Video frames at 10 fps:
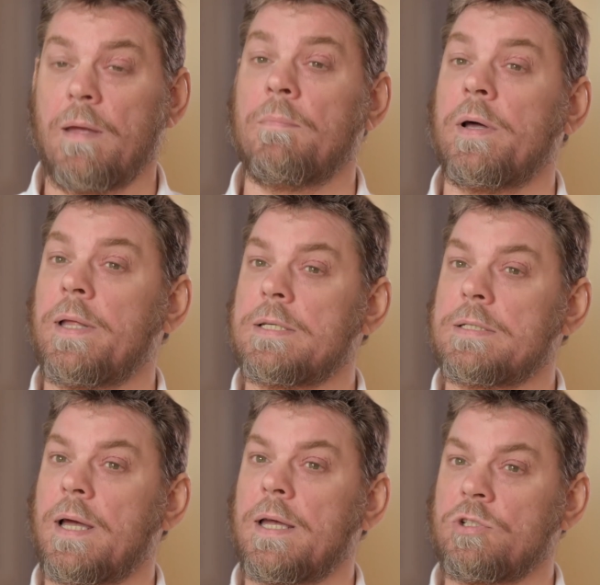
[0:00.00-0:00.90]
And by that
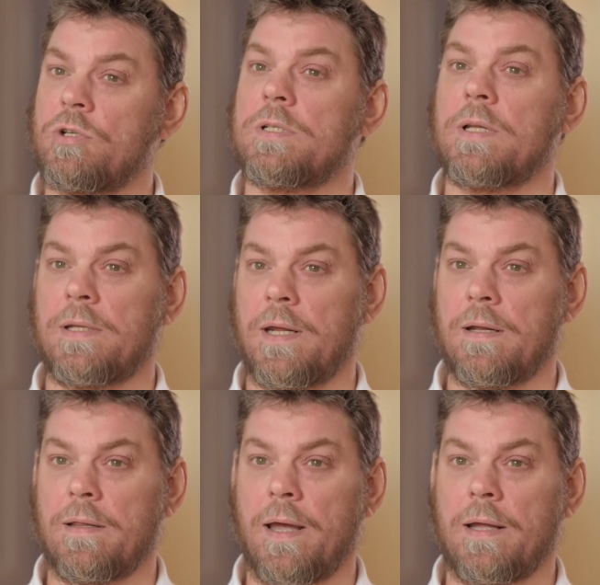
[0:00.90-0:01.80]
stage, usually at the
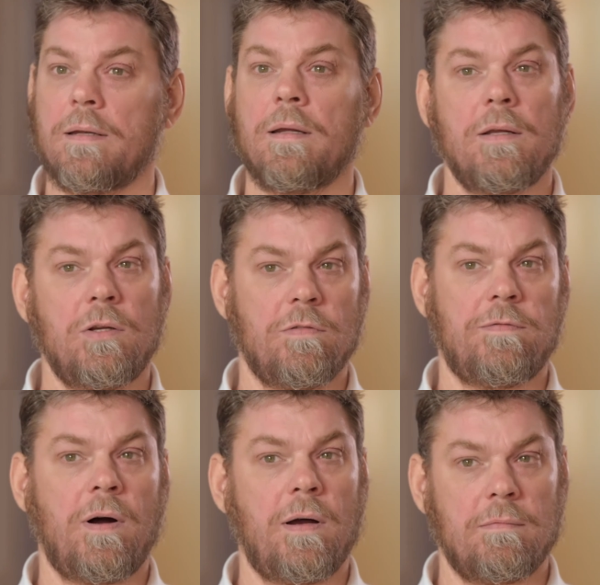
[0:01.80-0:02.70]
end of that, you'll
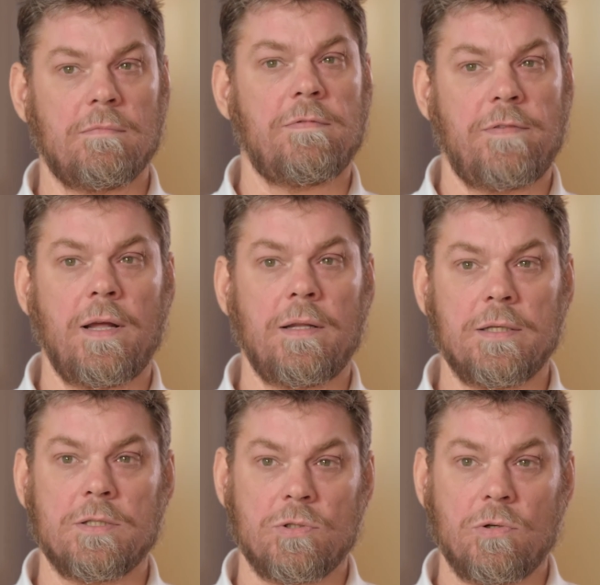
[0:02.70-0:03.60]
find
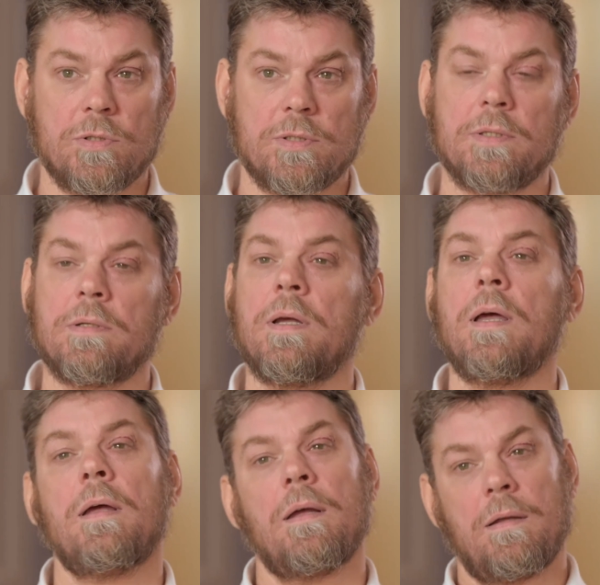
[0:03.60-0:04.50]
fairly exhausted,
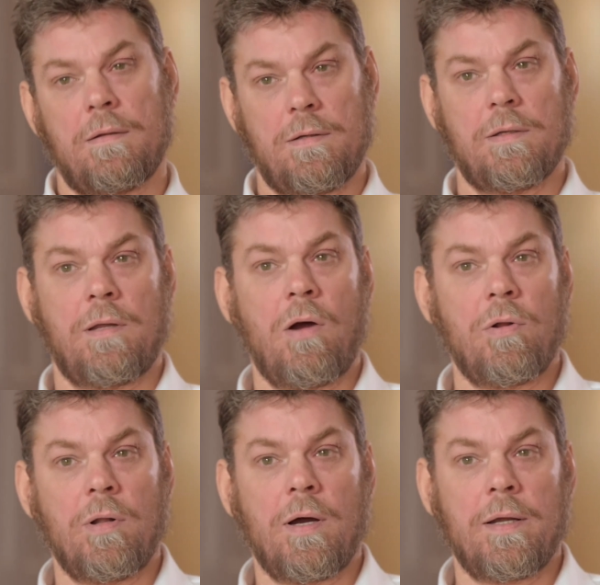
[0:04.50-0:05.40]

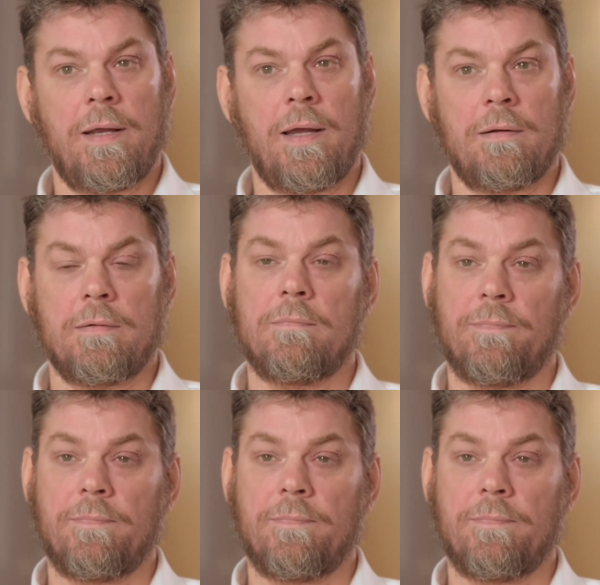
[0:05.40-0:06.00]
go and lie down.